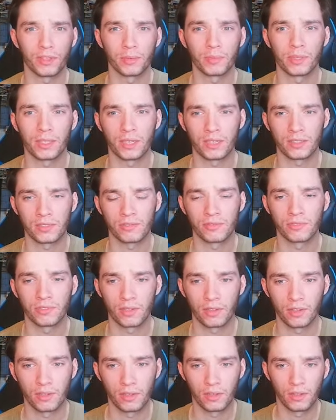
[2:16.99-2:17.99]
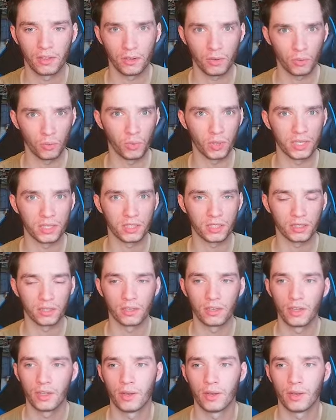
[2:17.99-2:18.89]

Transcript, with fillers: because of winter.